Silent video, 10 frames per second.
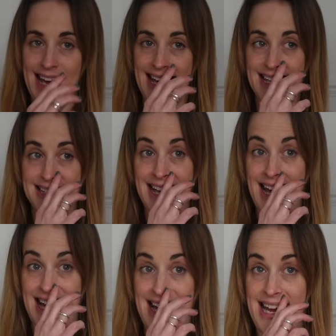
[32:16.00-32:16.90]
is
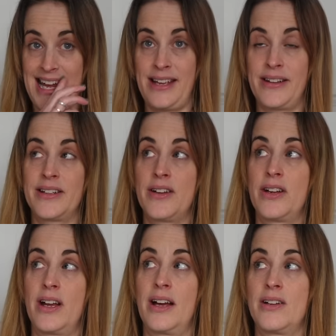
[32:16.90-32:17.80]
a
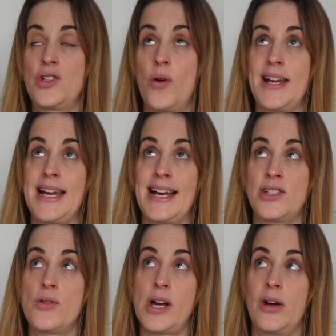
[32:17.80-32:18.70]
join as
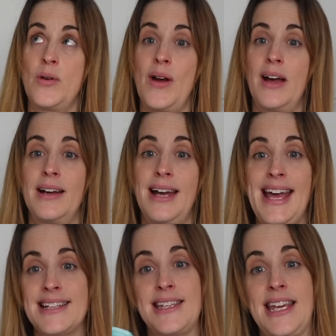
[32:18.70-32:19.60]
you go
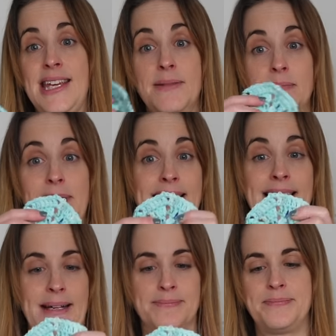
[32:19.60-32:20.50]
hexy
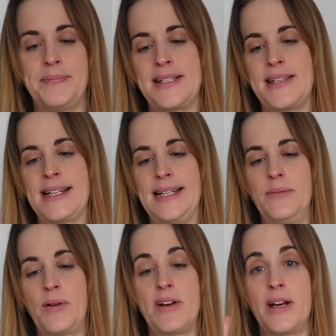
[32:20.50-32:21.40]
blanket,
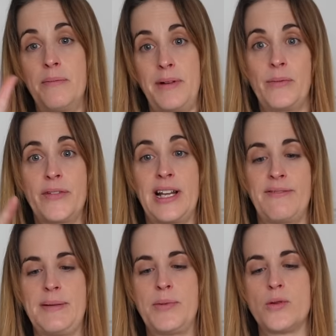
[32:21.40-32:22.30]
basically, with a
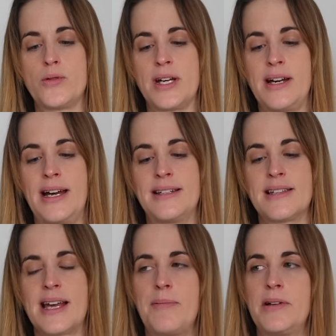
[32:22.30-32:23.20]
lovely border, and there's
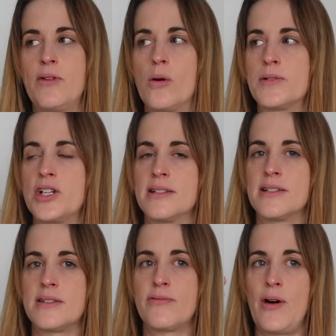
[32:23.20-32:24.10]
a couple of
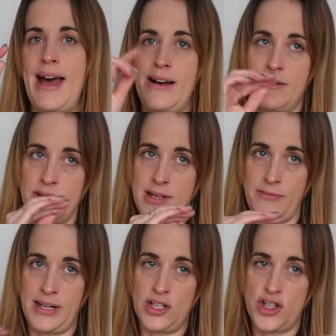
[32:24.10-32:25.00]
options for how to
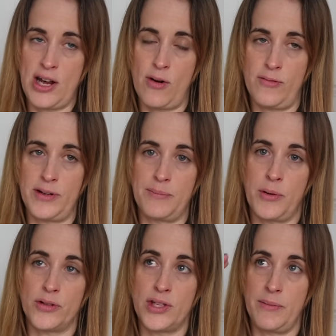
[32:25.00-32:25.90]
finish it off at the
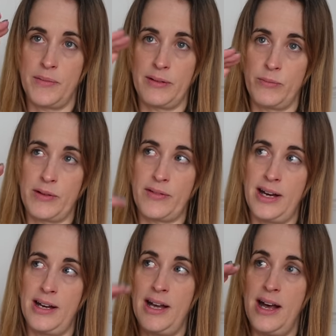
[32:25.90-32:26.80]
bottom with
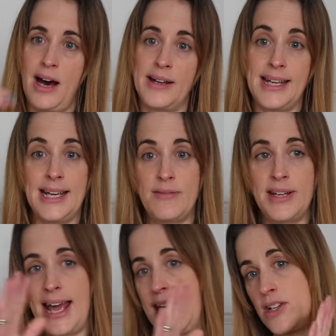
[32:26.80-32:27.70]
a uneven
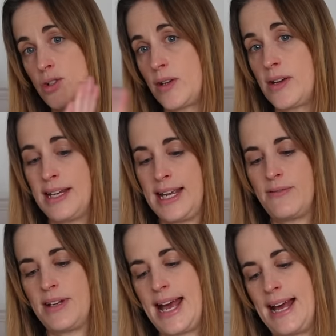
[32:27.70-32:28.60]
edge, or you can
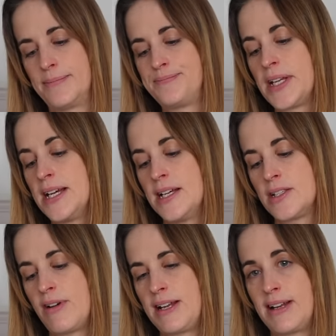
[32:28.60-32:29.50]
even it out.
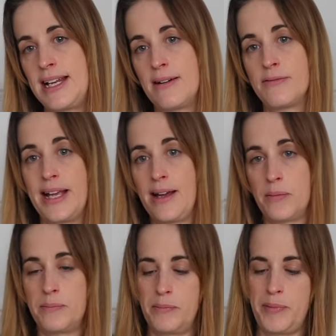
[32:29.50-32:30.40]
It's really, really lovely.
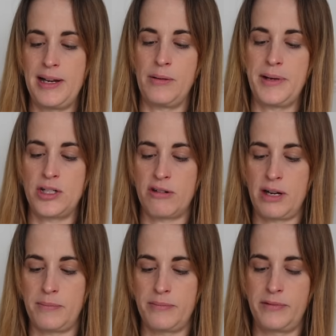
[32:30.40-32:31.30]
I'll put a little picture
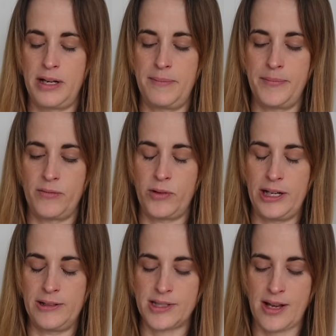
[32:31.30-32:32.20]
up of what
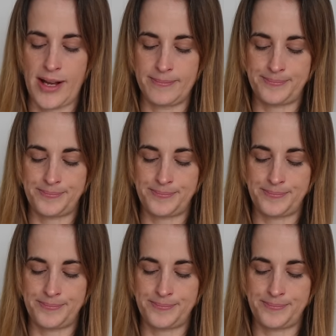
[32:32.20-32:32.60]
it looks like.